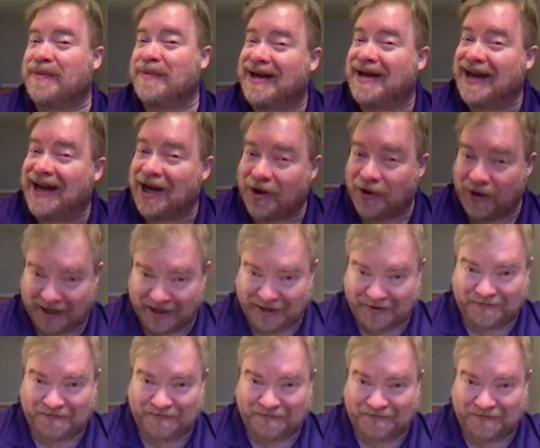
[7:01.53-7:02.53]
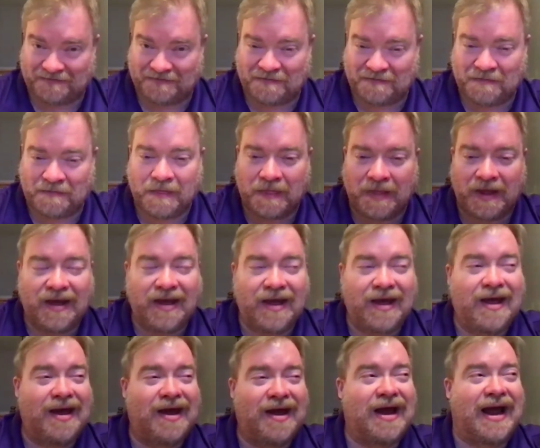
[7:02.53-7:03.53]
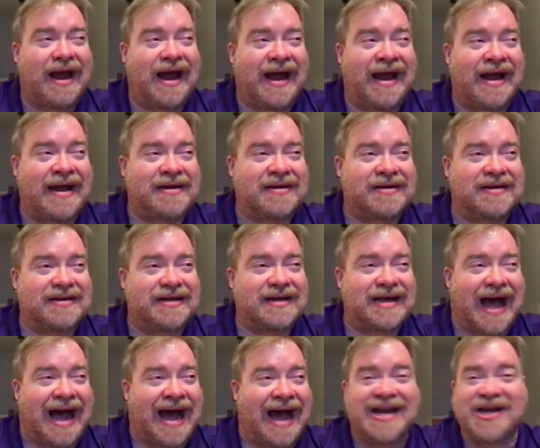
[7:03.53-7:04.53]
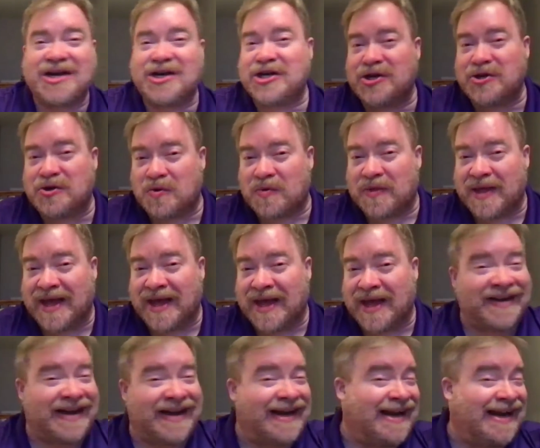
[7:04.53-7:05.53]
Terry. And I knew that if